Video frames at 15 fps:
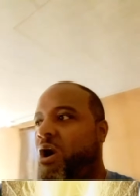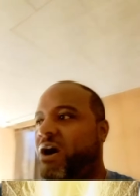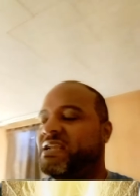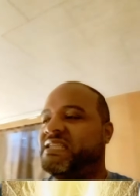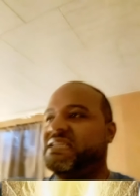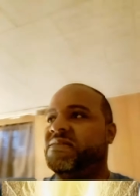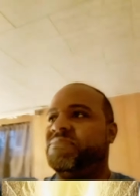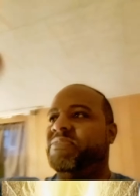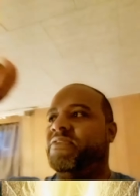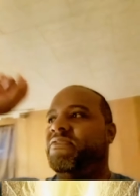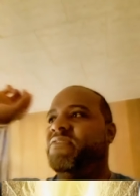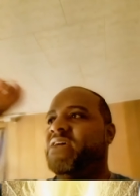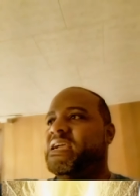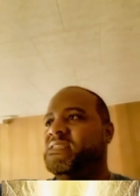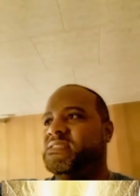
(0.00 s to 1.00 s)
walked in
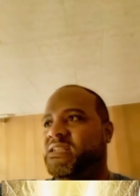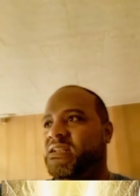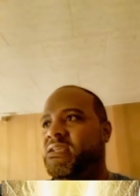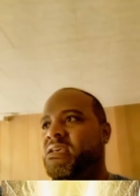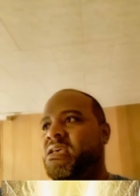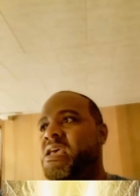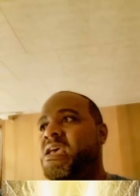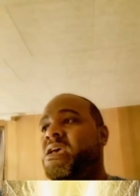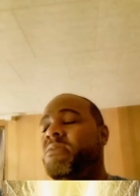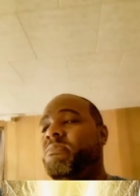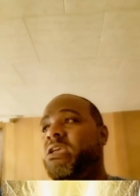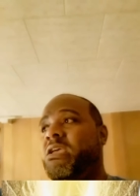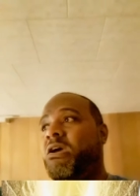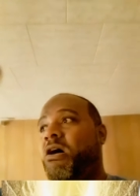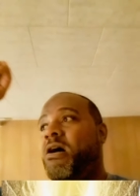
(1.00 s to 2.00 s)
perfection.
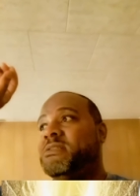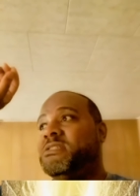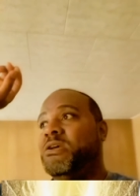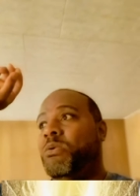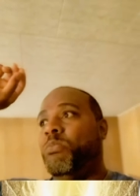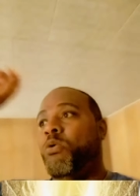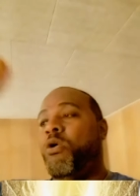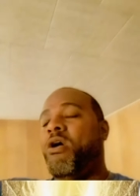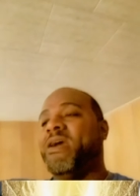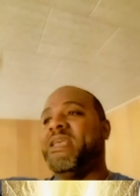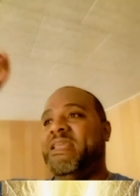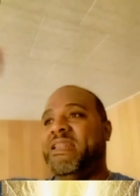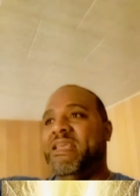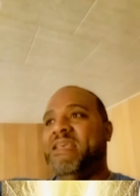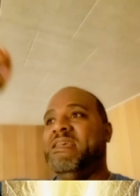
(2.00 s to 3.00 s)
We are to walk
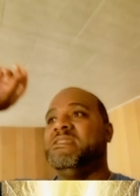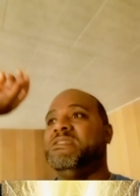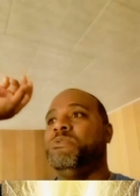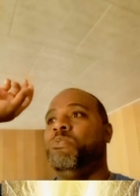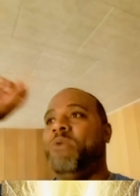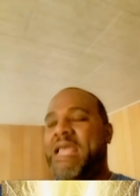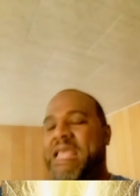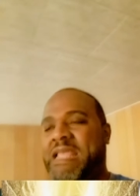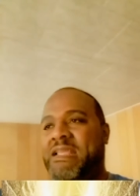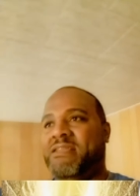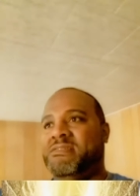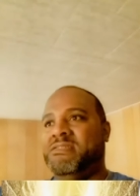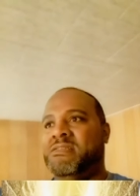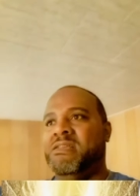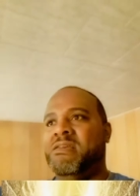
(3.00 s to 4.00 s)
in his
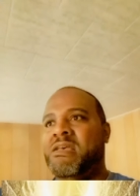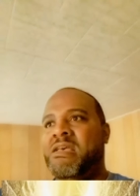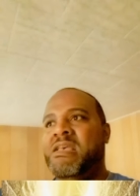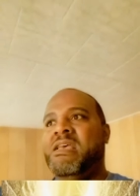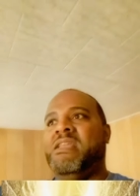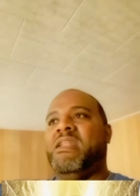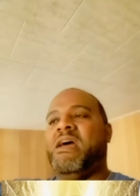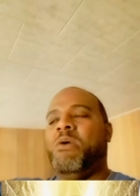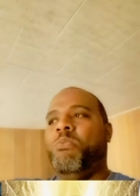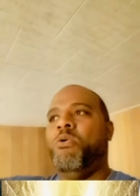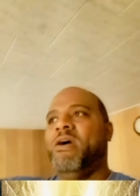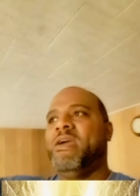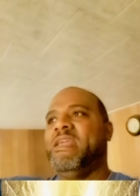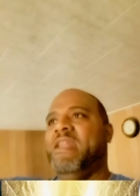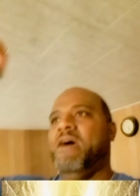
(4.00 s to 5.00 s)
ways, not
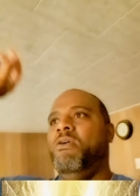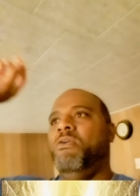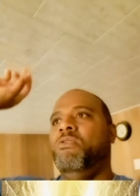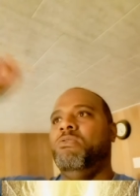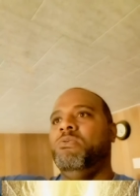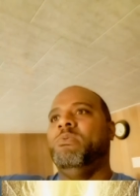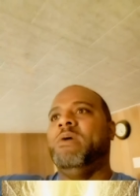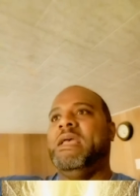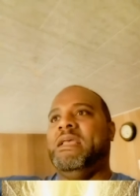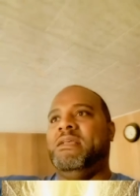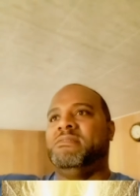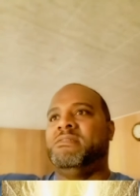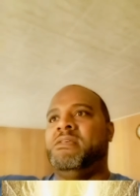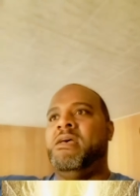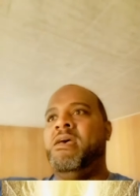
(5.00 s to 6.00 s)
walk in our own
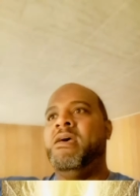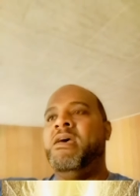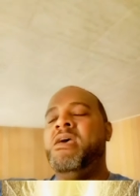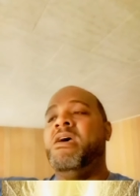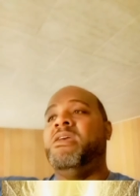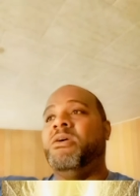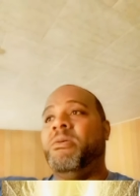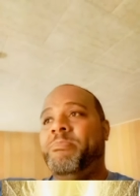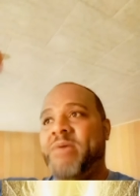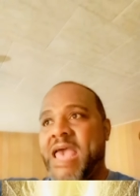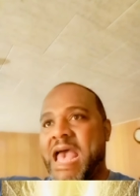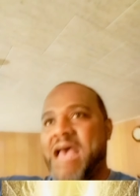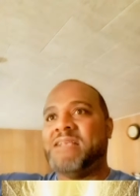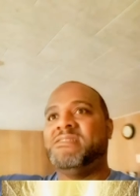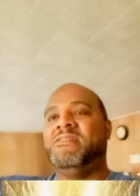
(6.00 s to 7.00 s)
ways. Your
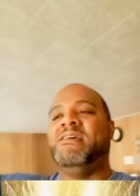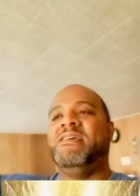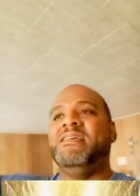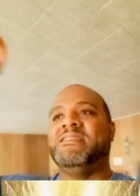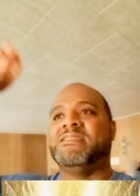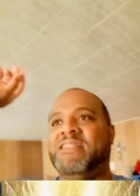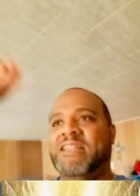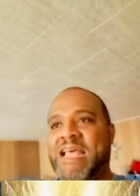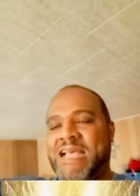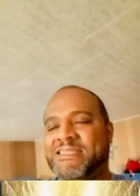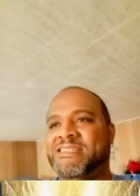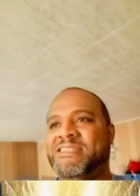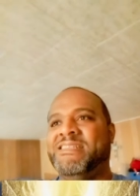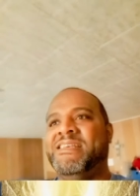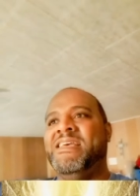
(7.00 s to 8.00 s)
pastor is
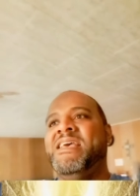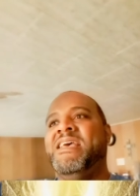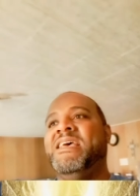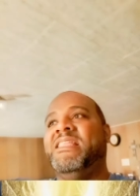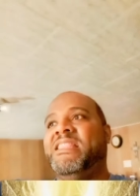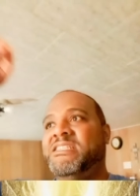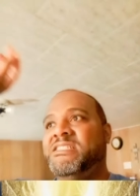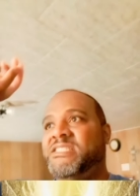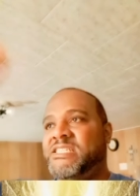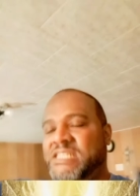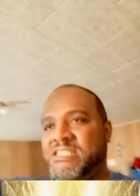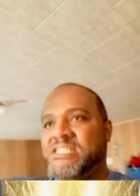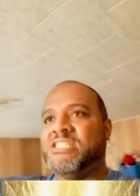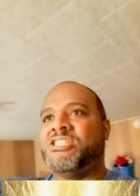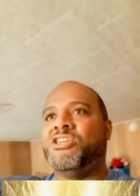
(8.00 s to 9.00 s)
less than
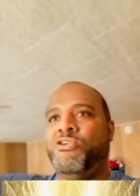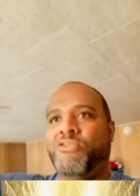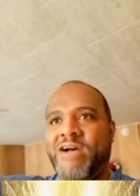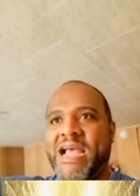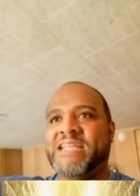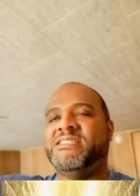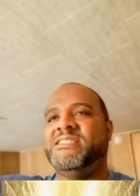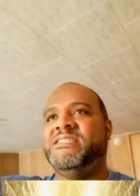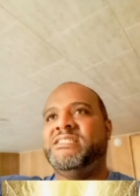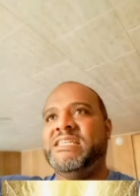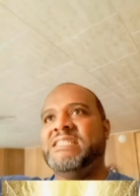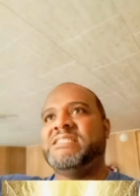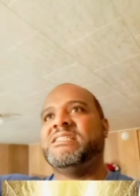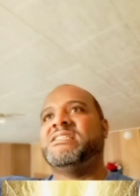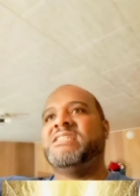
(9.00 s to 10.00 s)
Jesus Christ.
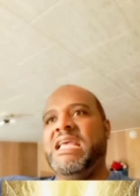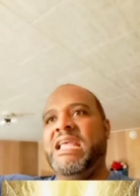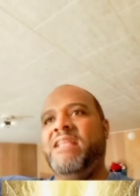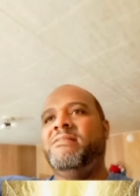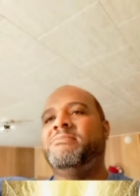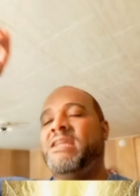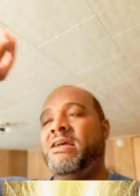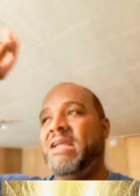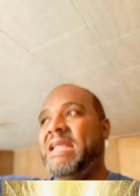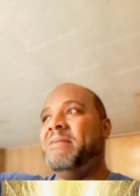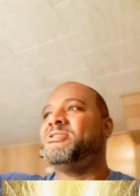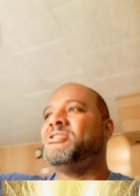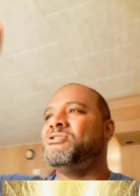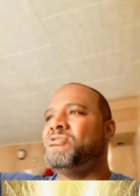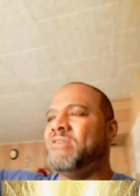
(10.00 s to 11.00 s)
Jesus
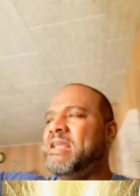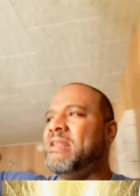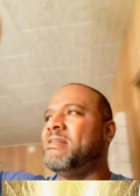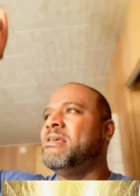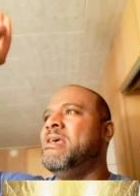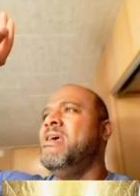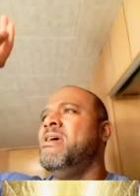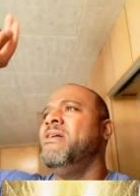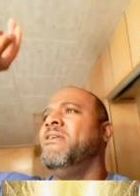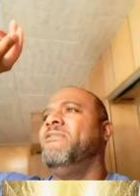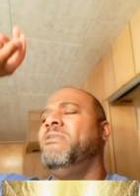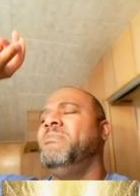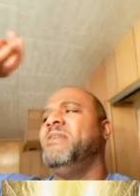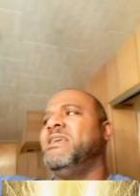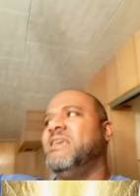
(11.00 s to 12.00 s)
came straight
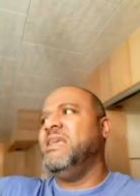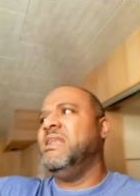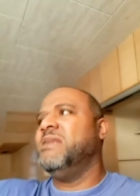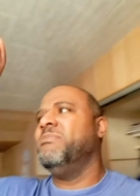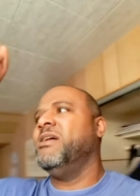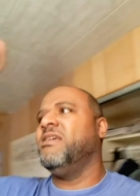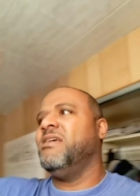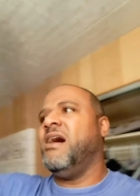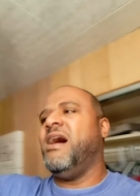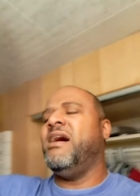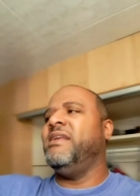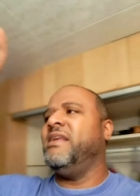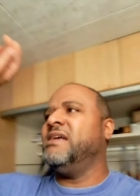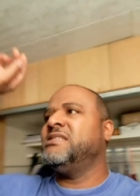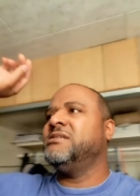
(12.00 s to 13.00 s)
from the kingdom of
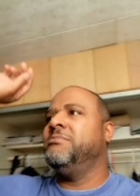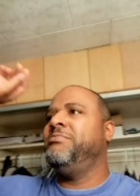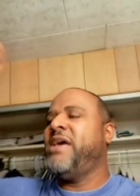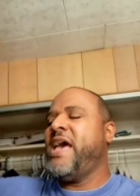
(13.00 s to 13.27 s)
God, not your